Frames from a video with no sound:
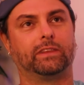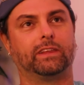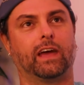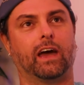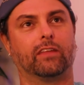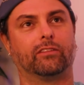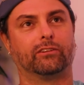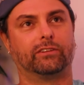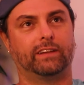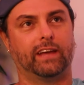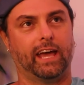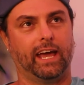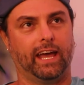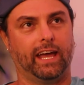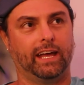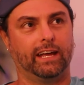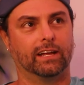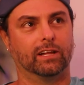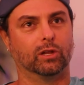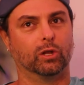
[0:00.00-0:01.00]
the other
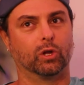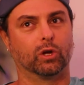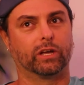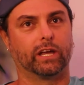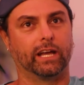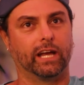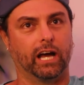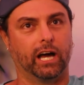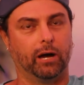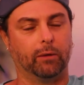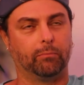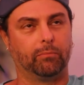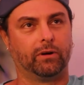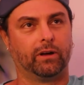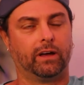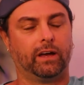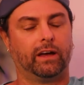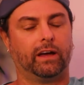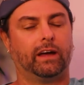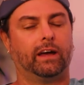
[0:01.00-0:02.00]
day looking up
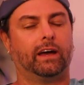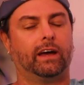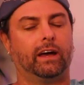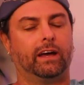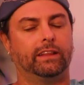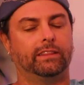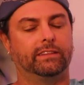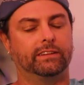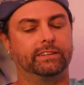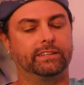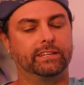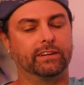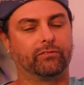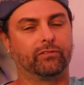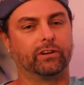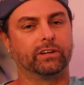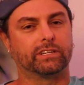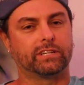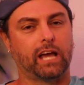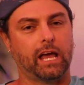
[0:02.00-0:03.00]
the
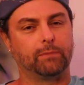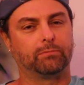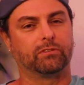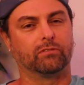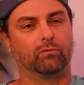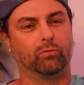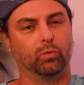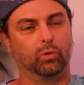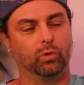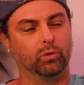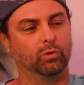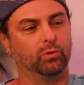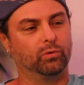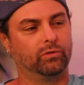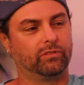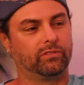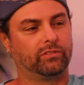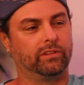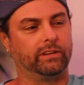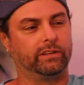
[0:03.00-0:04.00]
different types of
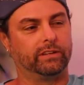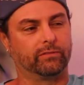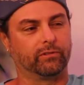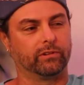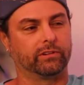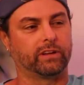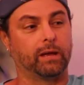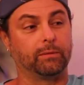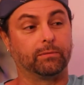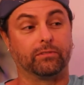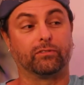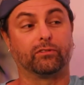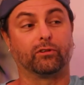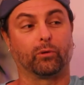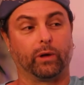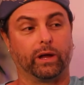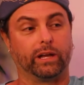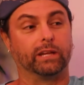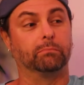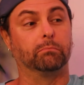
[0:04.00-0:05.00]
wounds that different types of
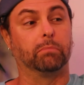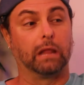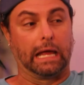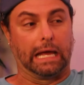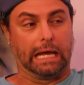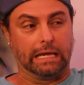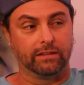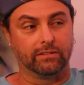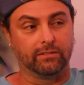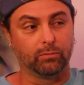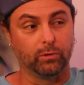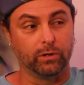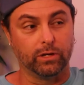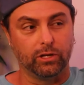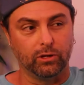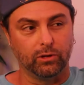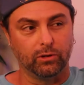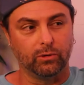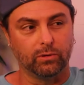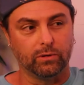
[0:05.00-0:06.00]
serrated blades would
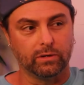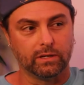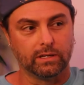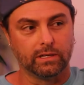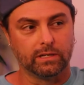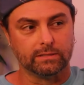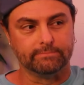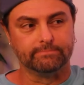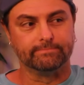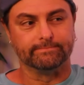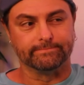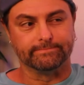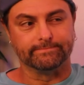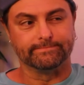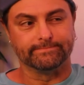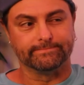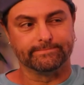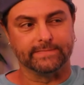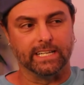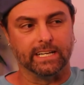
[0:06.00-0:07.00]
do.
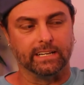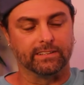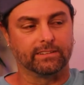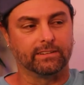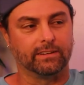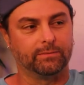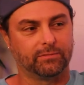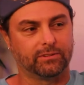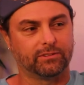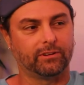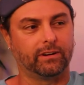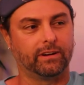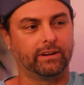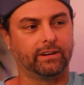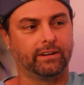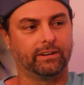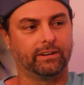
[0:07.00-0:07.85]
Yeah, so right? I'm starting to